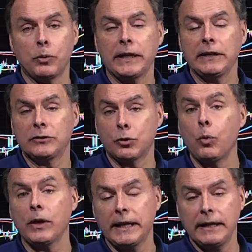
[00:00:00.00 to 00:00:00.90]

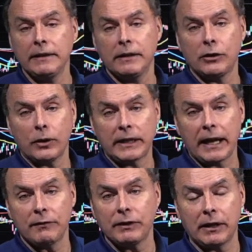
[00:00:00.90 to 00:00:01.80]
2020,
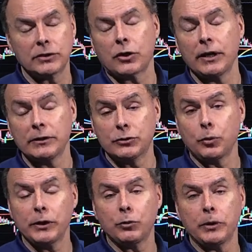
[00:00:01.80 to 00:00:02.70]
it's
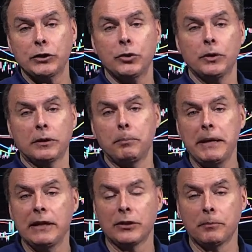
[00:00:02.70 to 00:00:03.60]
2022 at the
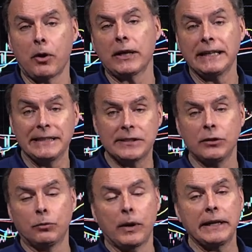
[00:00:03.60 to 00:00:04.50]
peak of the market, it's
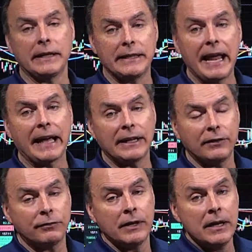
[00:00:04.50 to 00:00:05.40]
still running a
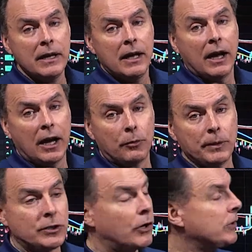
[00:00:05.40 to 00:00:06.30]
negative
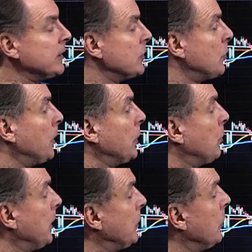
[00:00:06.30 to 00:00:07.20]
return since
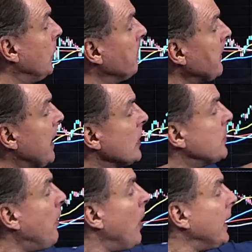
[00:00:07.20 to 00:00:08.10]
2022.
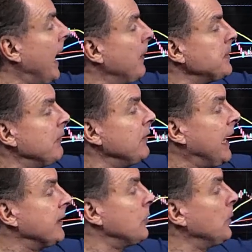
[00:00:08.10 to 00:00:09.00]
Small caps have
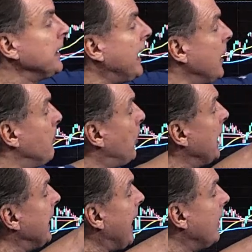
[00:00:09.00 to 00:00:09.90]
yet to really kind of
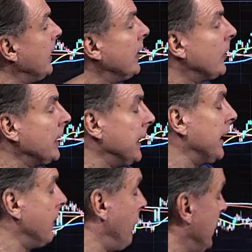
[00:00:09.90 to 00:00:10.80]
break out here. And
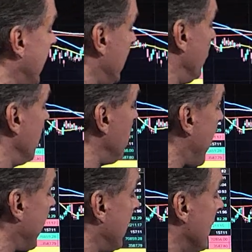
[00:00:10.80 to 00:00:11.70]
again, if we take a look
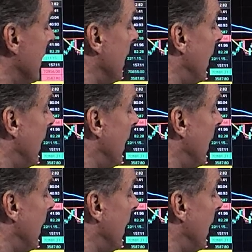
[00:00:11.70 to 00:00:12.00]
back